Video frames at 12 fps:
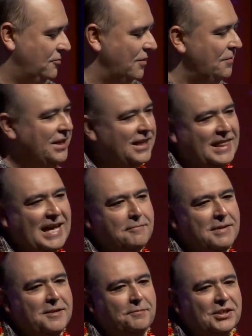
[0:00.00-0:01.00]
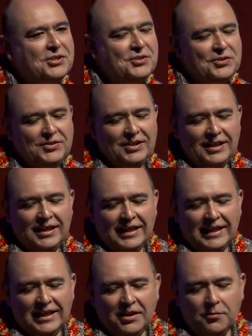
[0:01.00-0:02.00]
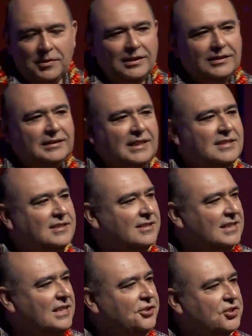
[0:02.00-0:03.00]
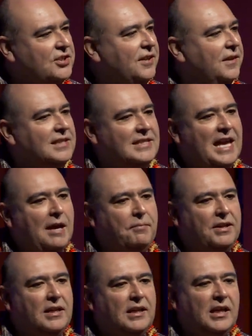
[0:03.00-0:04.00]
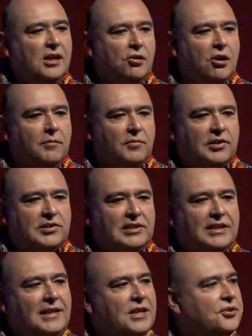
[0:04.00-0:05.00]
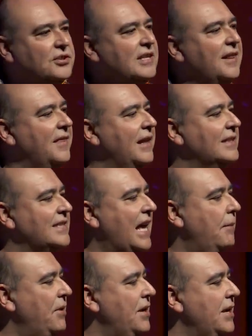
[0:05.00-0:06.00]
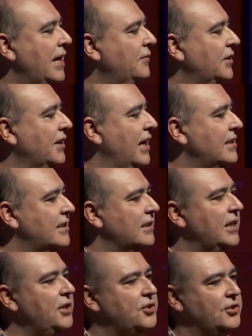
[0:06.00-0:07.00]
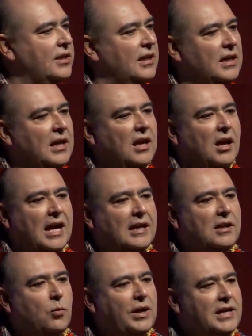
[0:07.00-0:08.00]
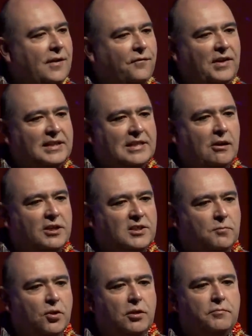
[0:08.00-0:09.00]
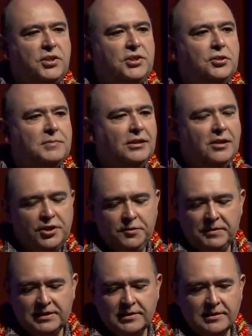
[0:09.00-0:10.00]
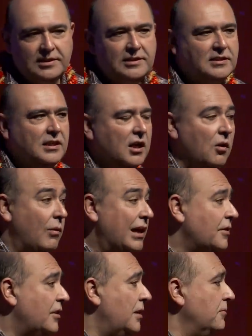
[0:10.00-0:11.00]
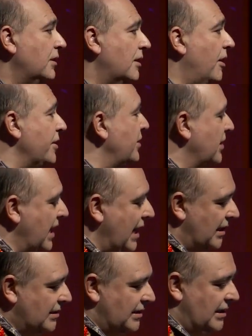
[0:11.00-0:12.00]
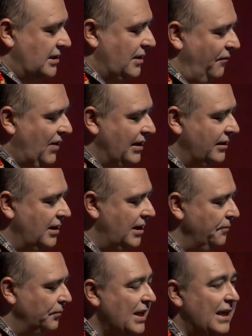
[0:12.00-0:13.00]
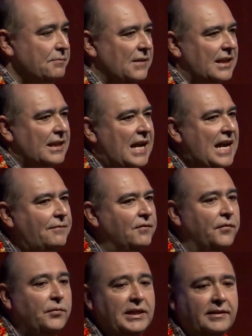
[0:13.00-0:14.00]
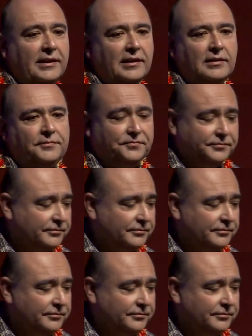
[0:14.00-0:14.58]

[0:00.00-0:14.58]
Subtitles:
when we have that many pictures, well, then interesting things happen in e-commerce. Interesting things happen in advertising, and the way it affects our small, medium, and large businesses. One of them, Gartner has, is the fact that half of retail